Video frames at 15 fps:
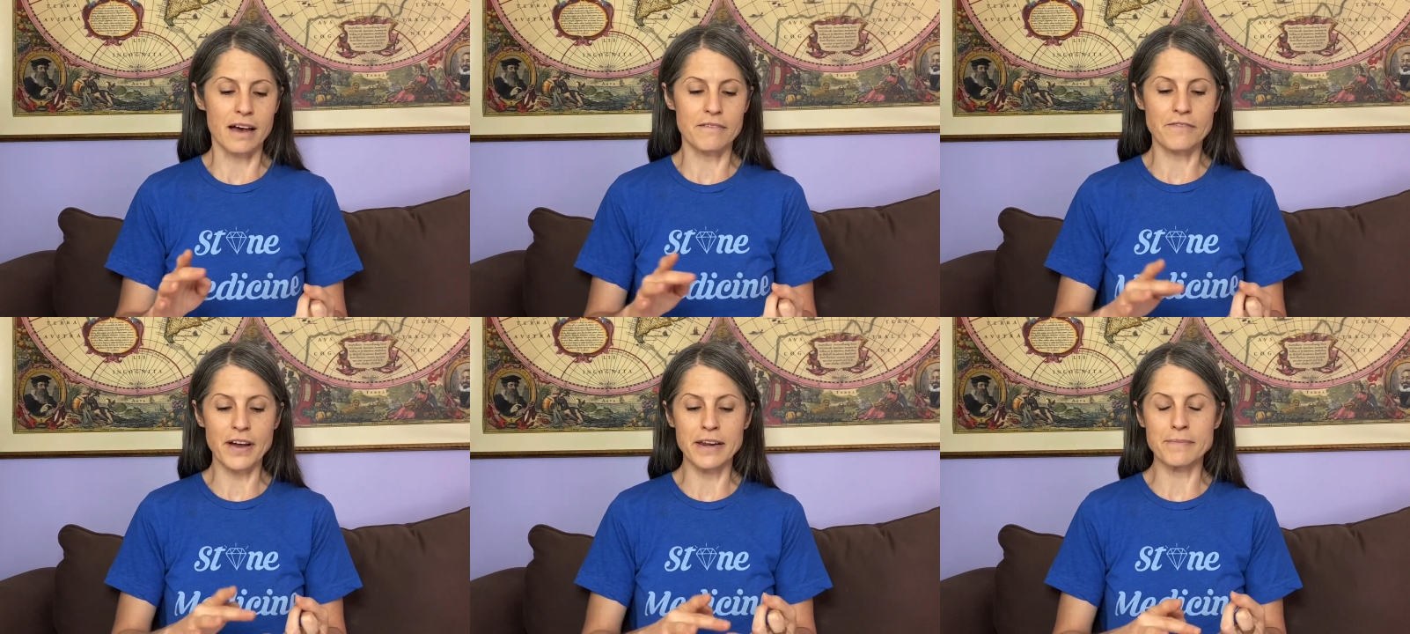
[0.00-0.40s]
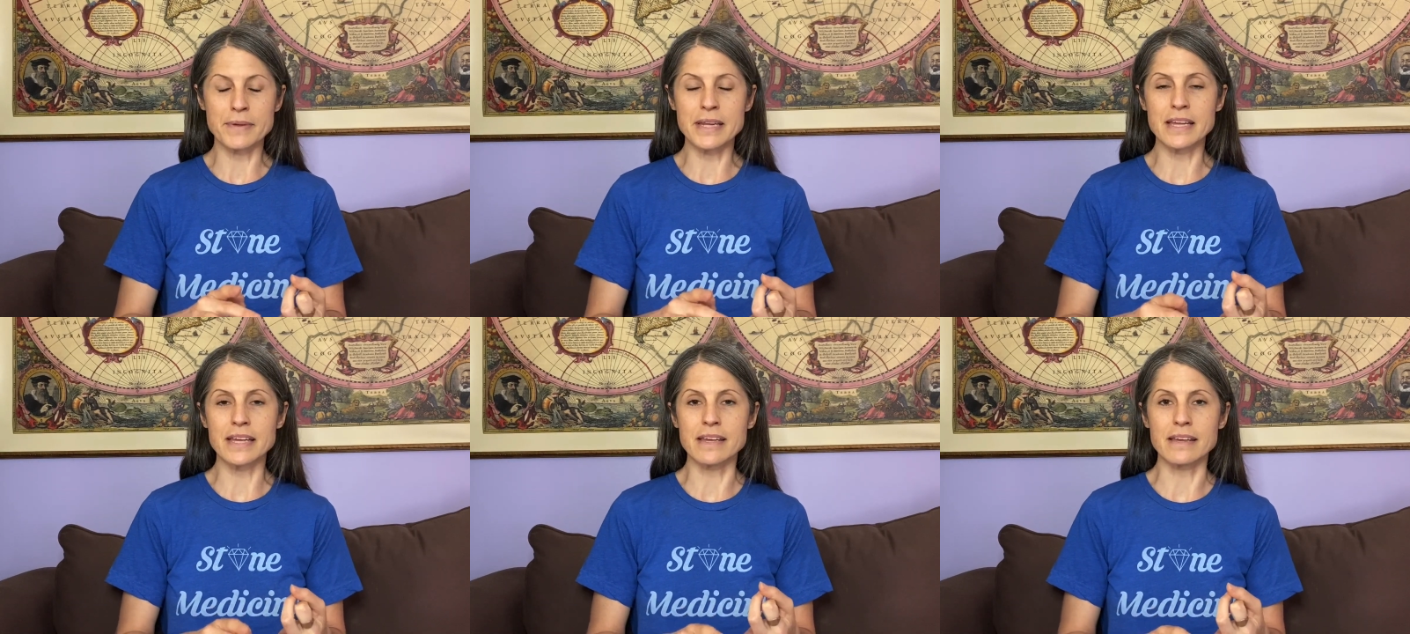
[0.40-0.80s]
vitamin
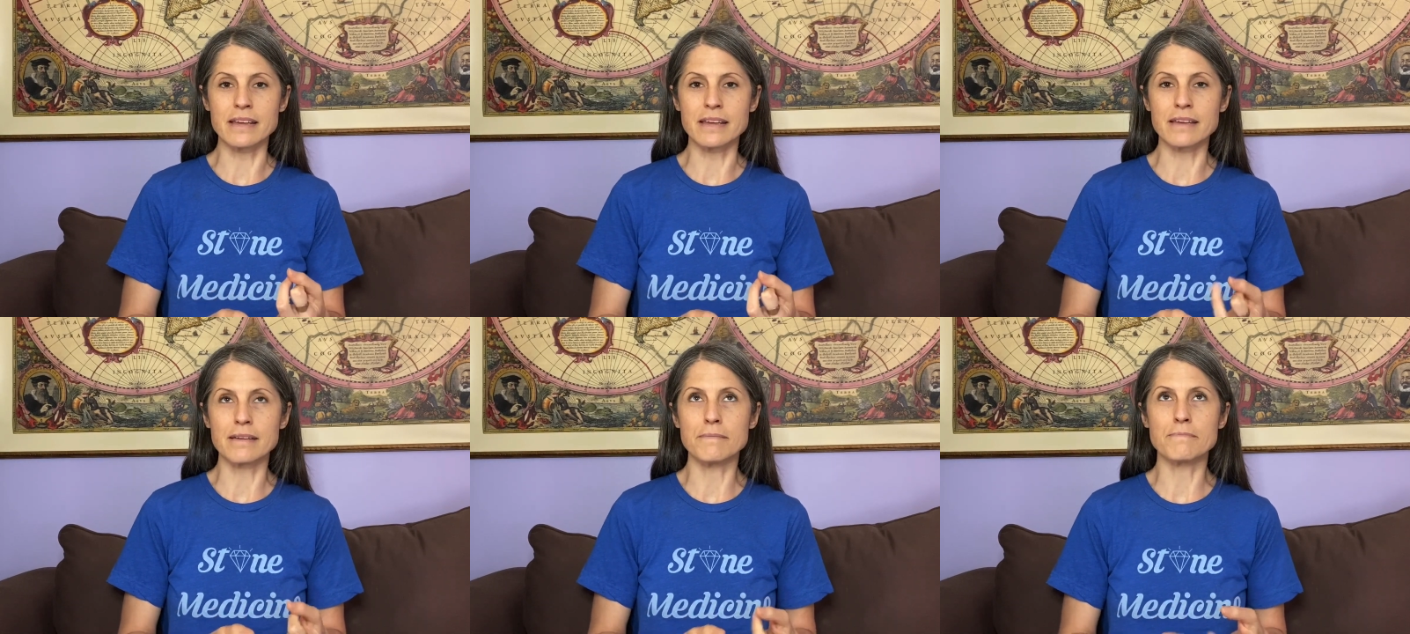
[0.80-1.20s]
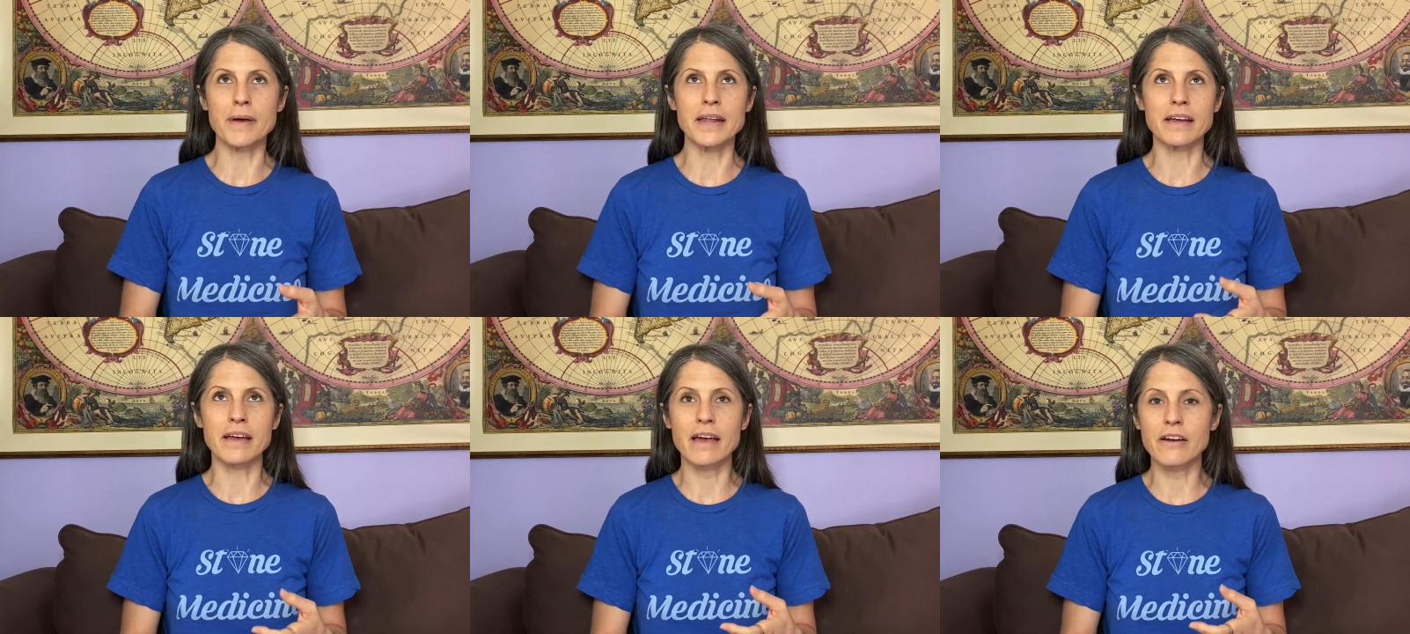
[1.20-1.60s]
E,
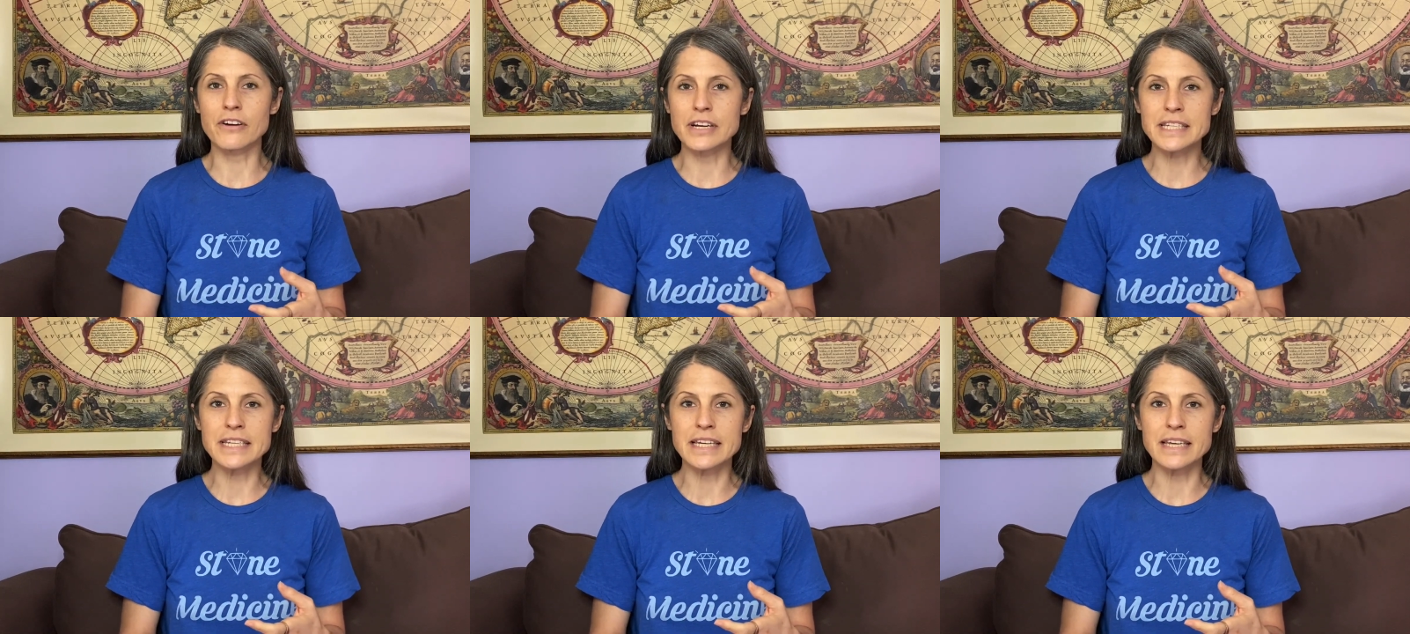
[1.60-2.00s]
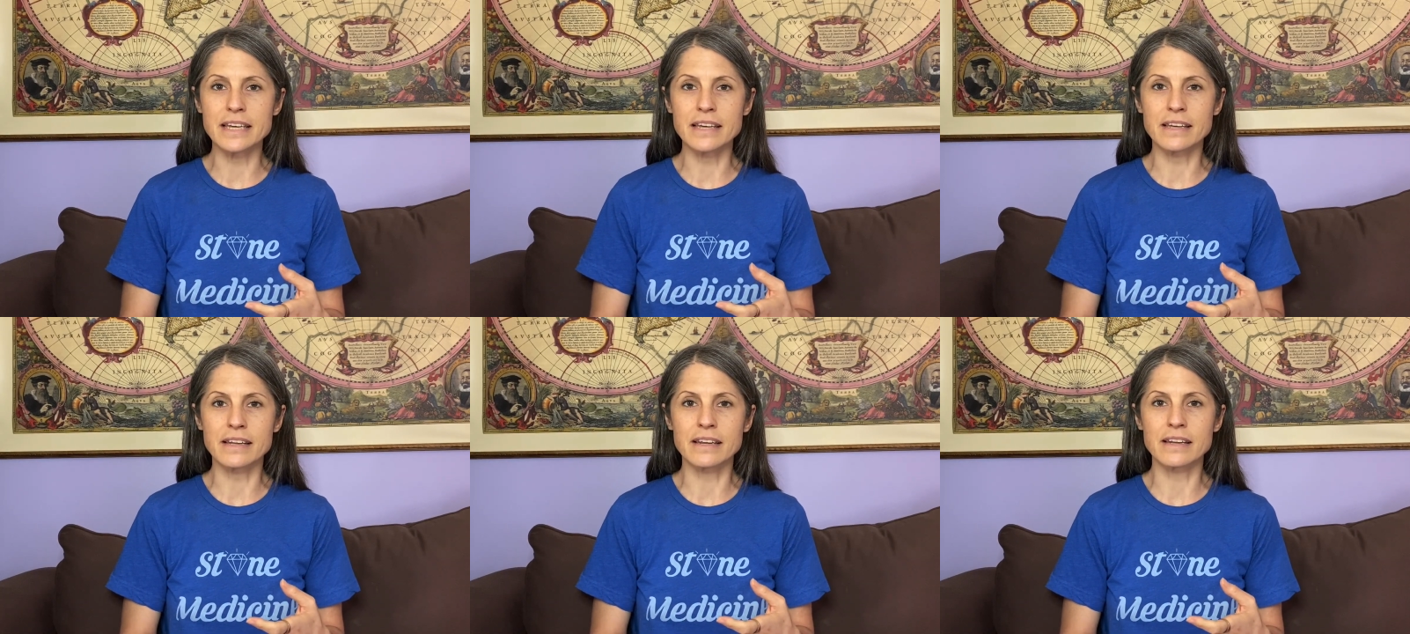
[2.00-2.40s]
beta
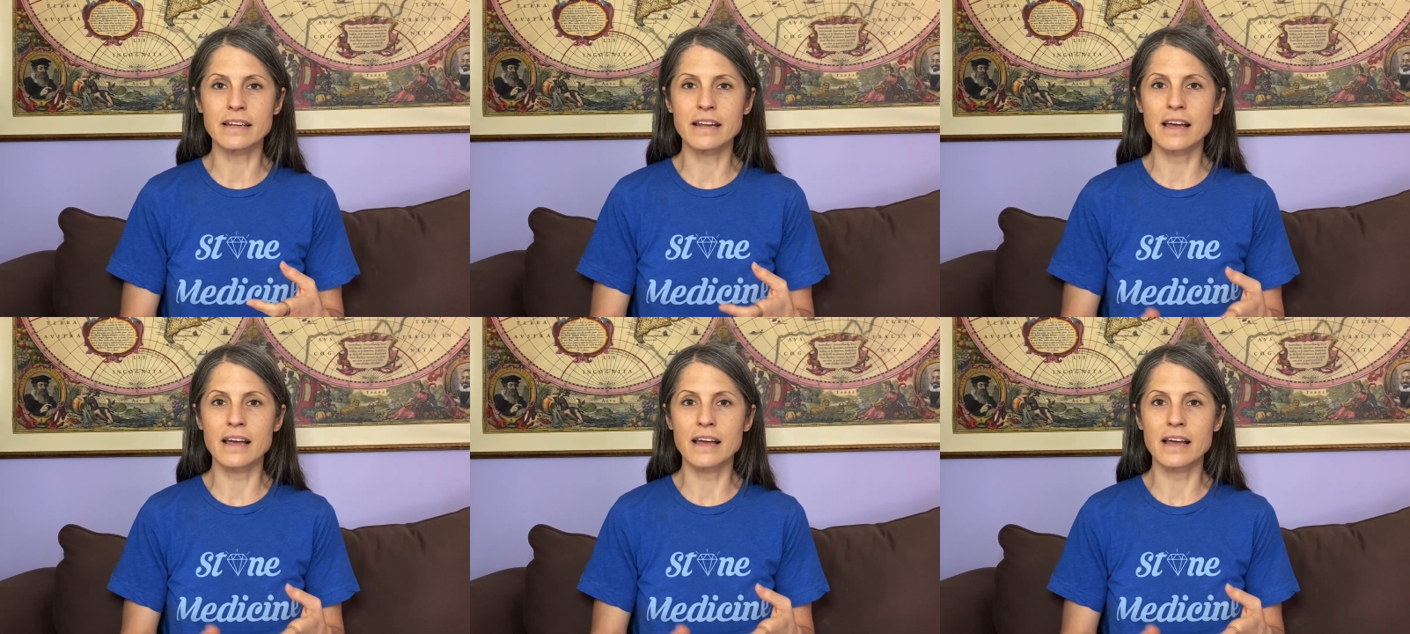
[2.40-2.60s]
carotene,